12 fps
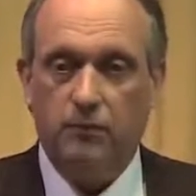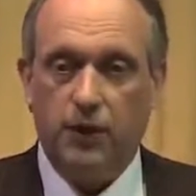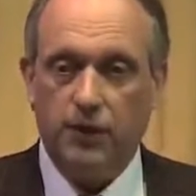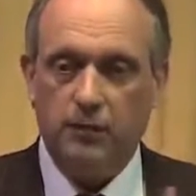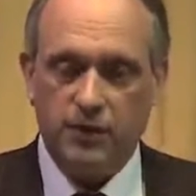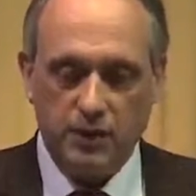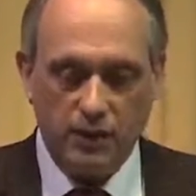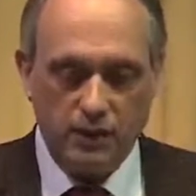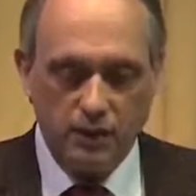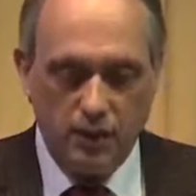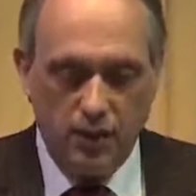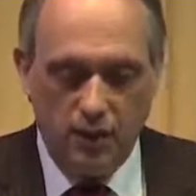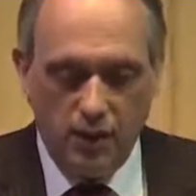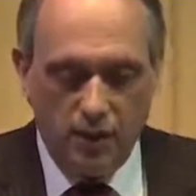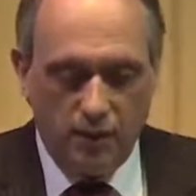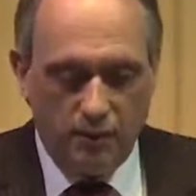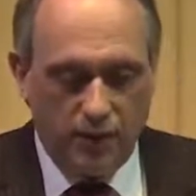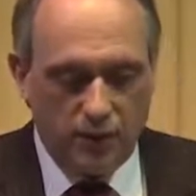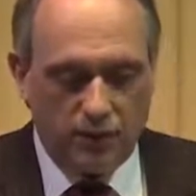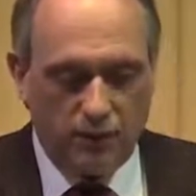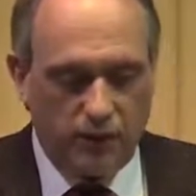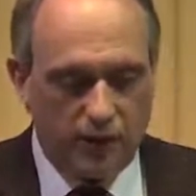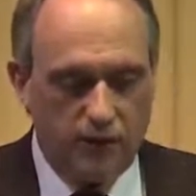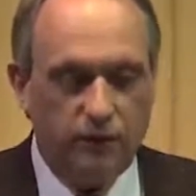but in particular because
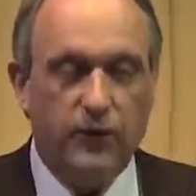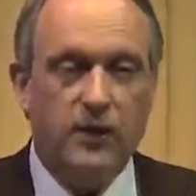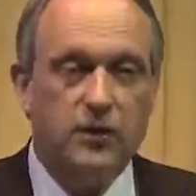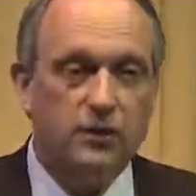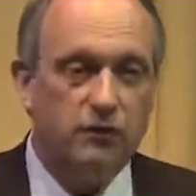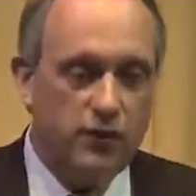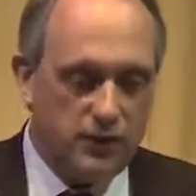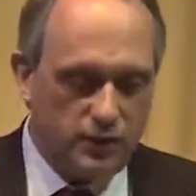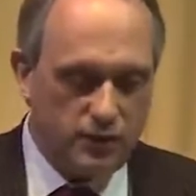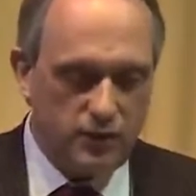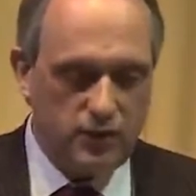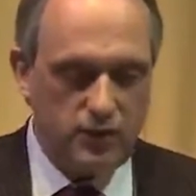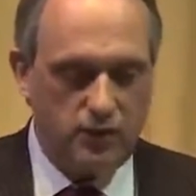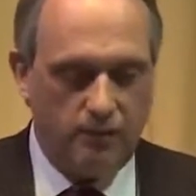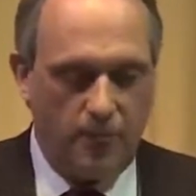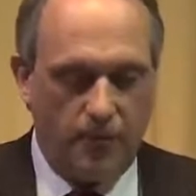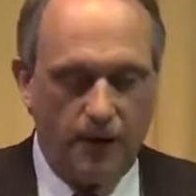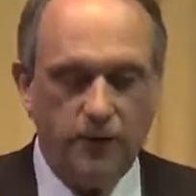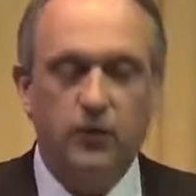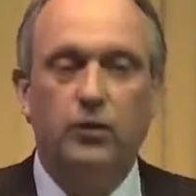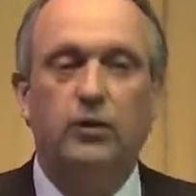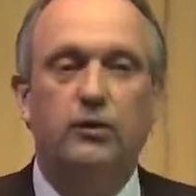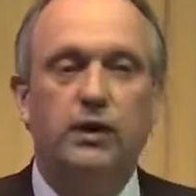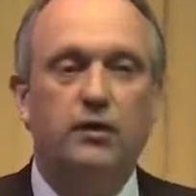of tax evasion reasons and new
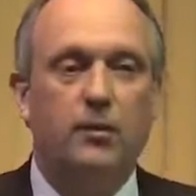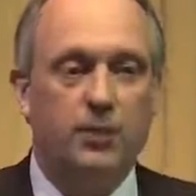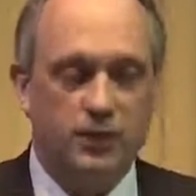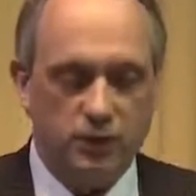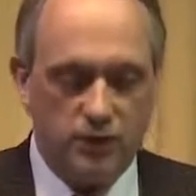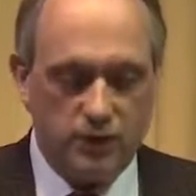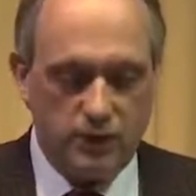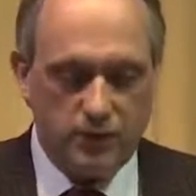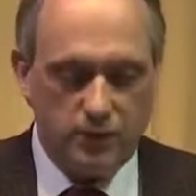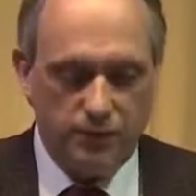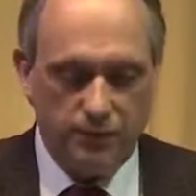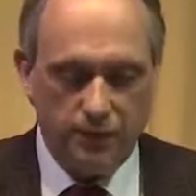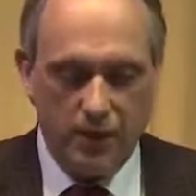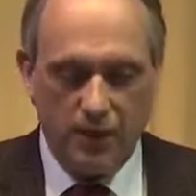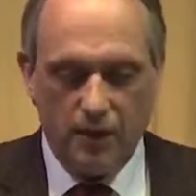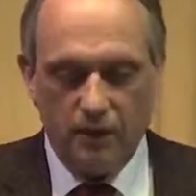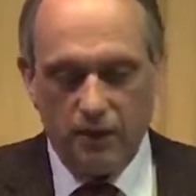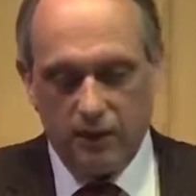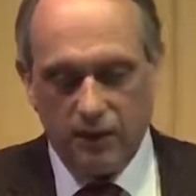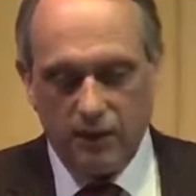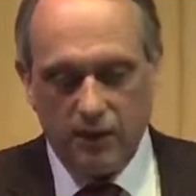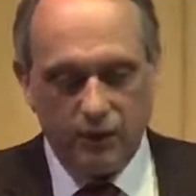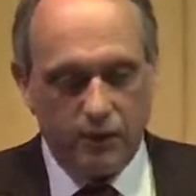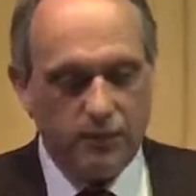career opportunities. They can
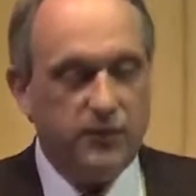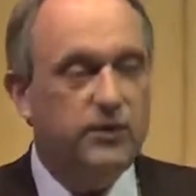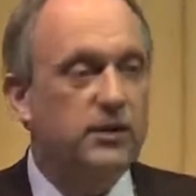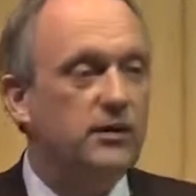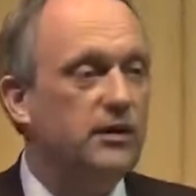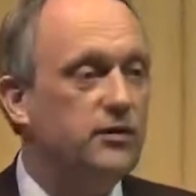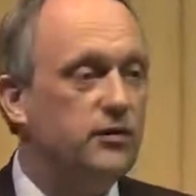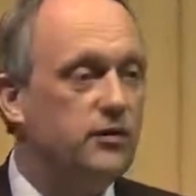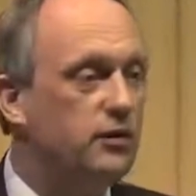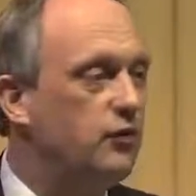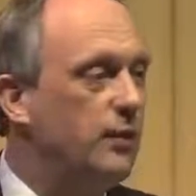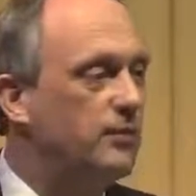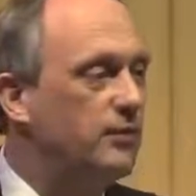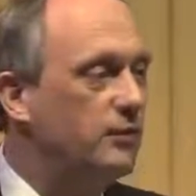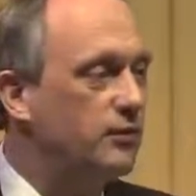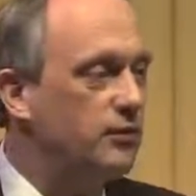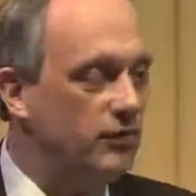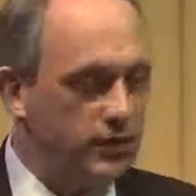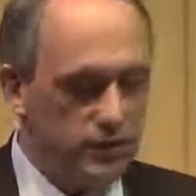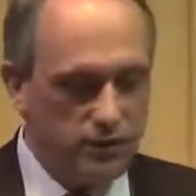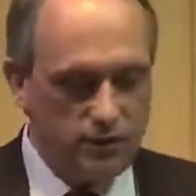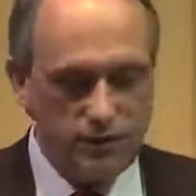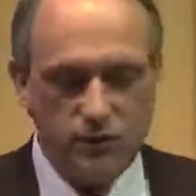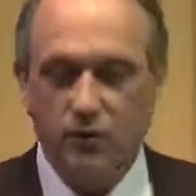therefore be seen as
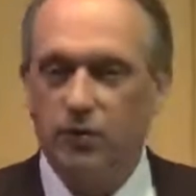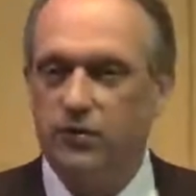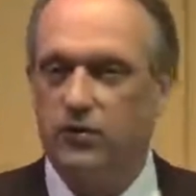crypto-Christians or